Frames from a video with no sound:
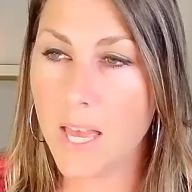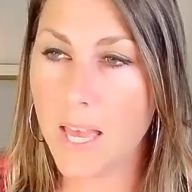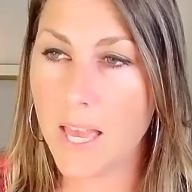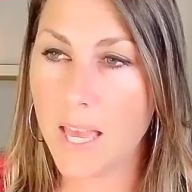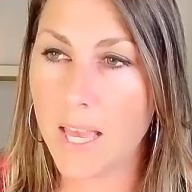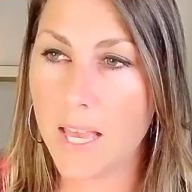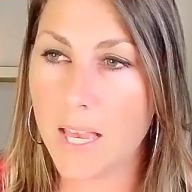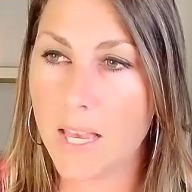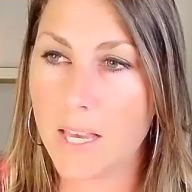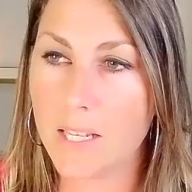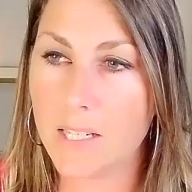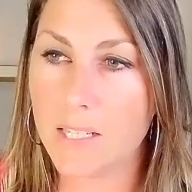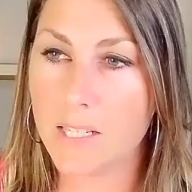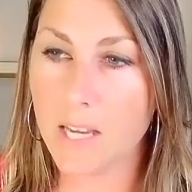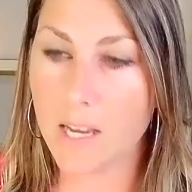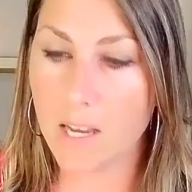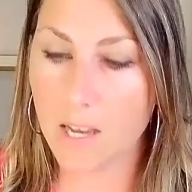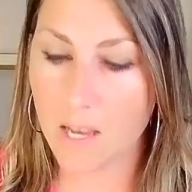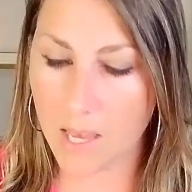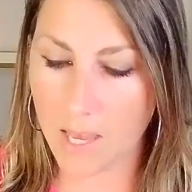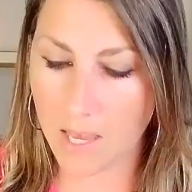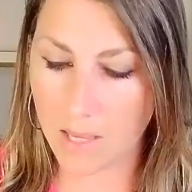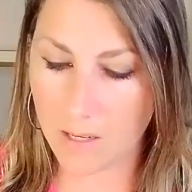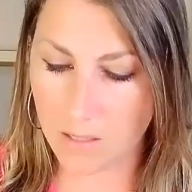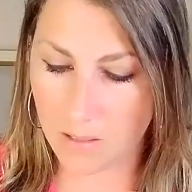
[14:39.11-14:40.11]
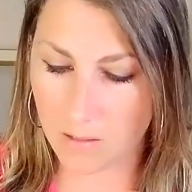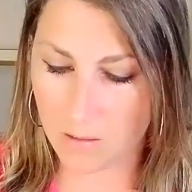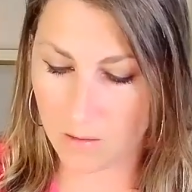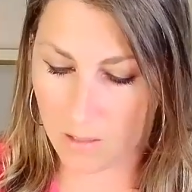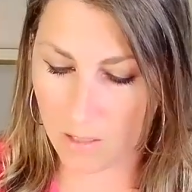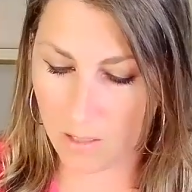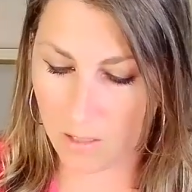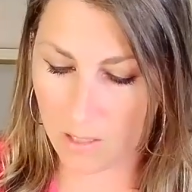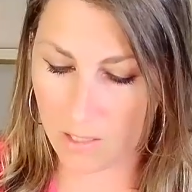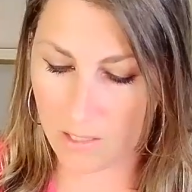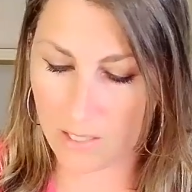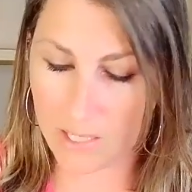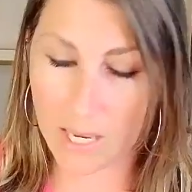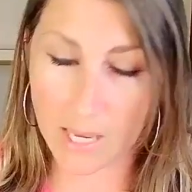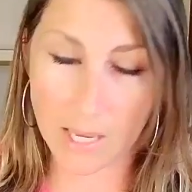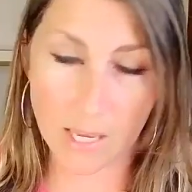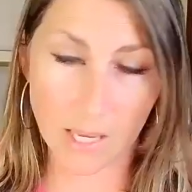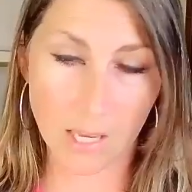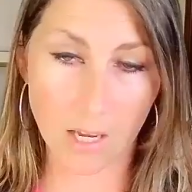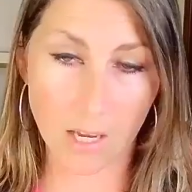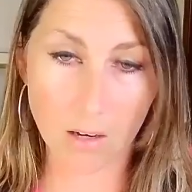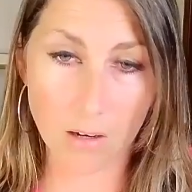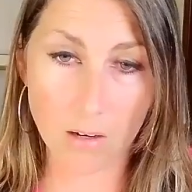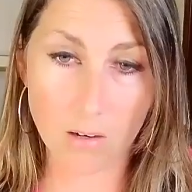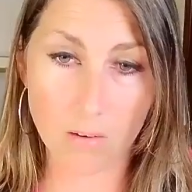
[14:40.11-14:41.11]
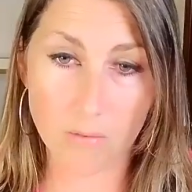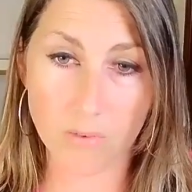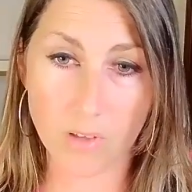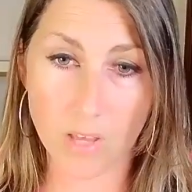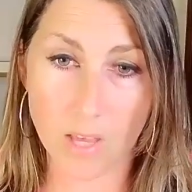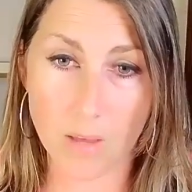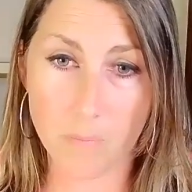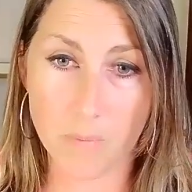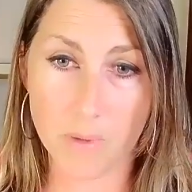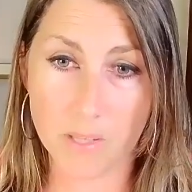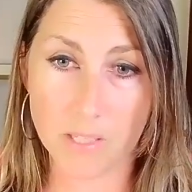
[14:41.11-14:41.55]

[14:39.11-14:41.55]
and take care of him.